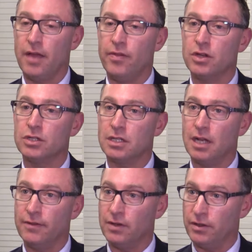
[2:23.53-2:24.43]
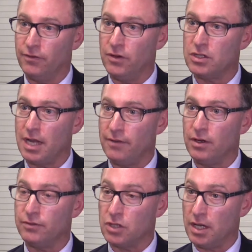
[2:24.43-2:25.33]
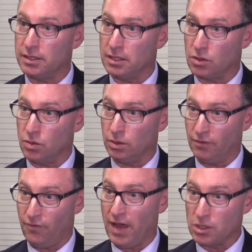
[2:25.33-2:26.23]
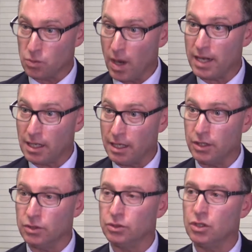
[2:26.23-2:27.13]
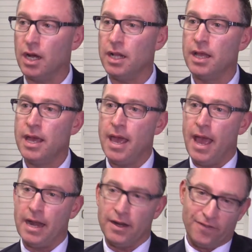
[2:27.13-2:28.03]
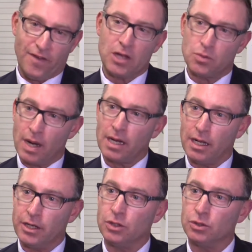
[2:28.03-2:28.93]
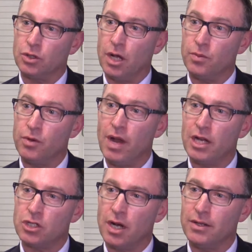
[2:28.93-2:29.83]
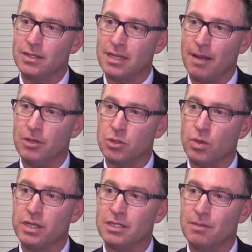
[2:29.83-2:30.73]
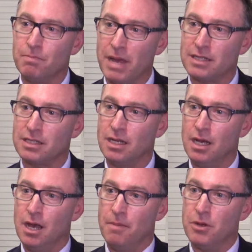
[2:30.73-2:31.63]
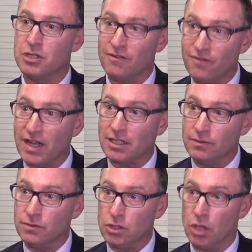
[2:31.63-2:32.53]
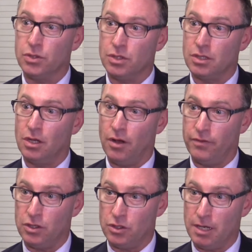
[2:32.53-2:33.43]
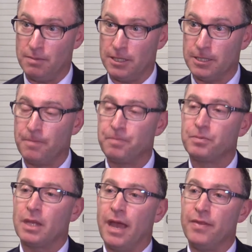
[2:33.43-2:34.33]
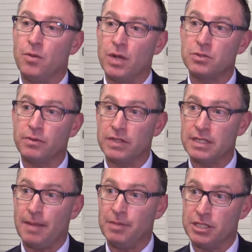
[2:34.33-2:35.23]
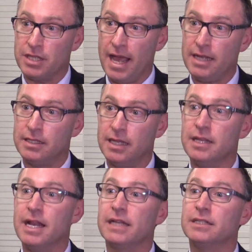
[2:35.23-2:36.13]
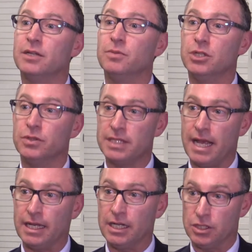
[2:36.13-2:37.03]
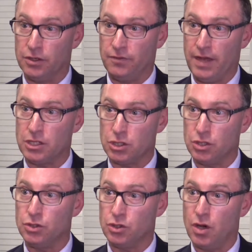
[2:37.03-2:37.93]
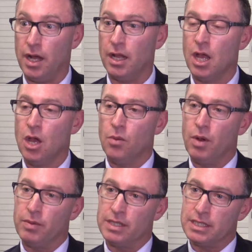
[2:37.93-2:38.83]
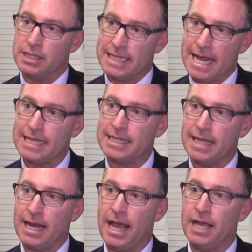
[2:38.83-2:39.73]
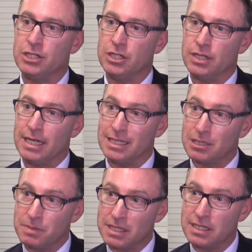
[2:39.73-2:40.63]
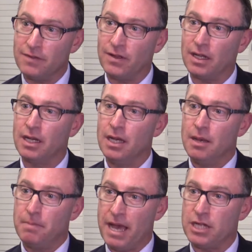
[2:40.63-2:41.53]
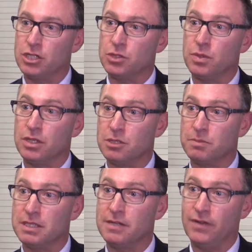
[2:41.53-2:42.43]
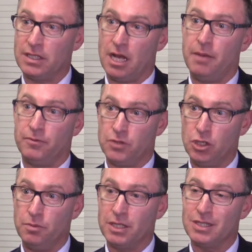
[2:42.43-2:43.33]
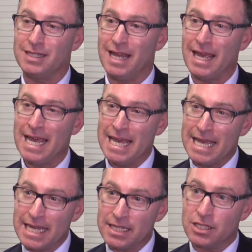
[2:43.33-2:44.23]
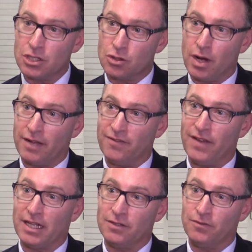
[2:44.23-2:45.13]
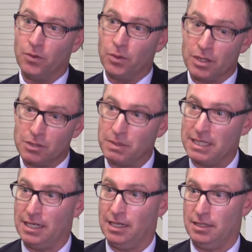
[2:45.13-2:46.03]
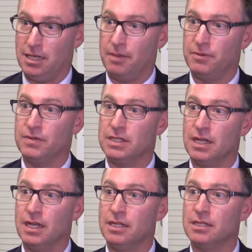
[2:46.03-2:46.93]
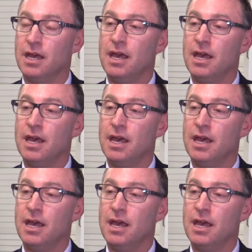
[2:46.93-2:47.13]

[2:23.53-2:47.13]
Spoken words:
And the first level of trials is called a phase one clinical trial. And in a phase one clinical trial, we're really trying to establish what is the best, most effective dose of the treatment. And then once we've established that, then the next thing we do is take it into a phase two trial, where we test that agent in specific patients with a specific type of tumour to say, is this drug effective for this particular type of disease?